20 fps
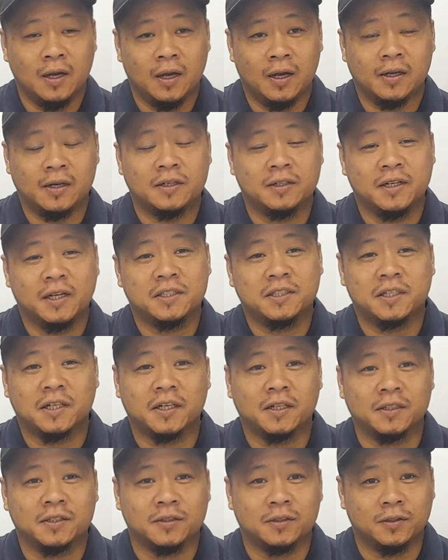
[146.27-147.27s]
In
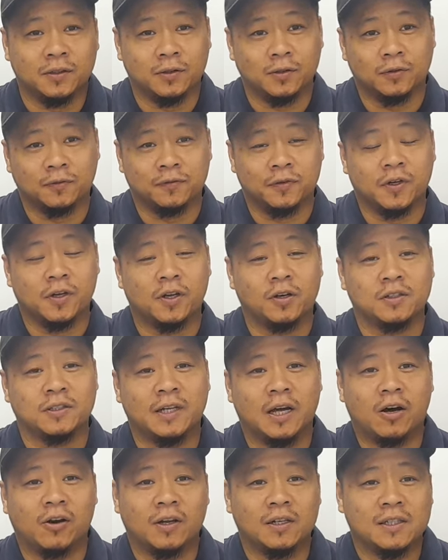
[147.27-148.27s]
addition, do vehicles
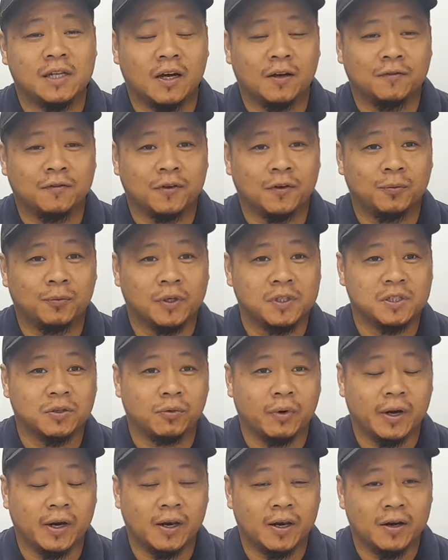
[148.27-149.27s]
nowadays have fuel pressure
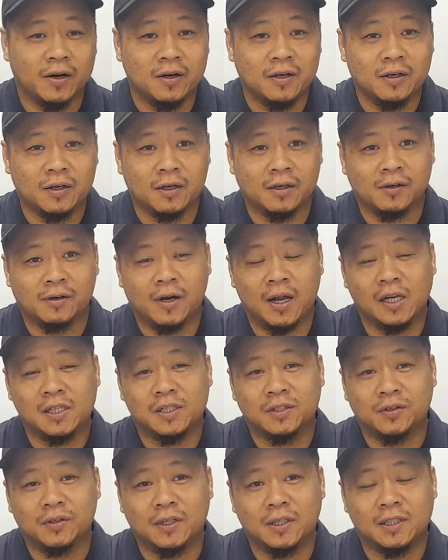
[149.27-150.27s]
regulator? And your
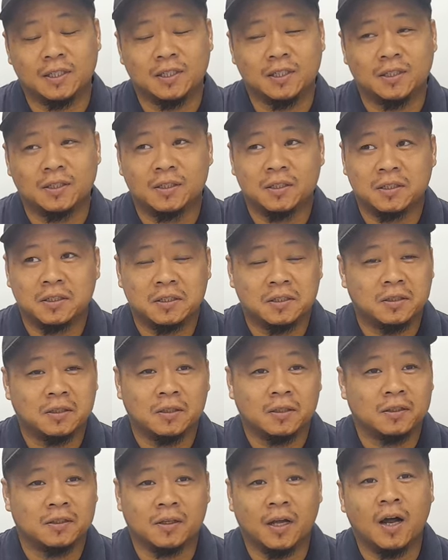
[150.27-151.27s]
answer is,
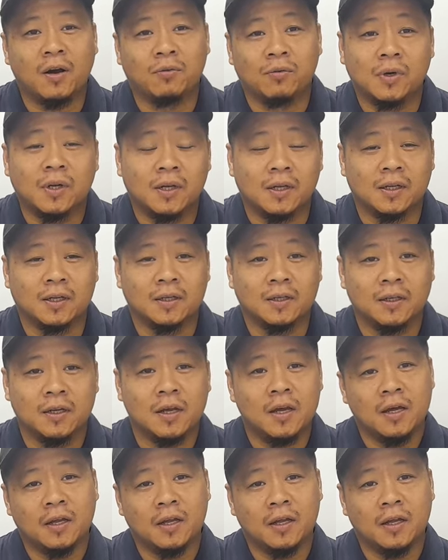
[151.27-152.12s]
not really.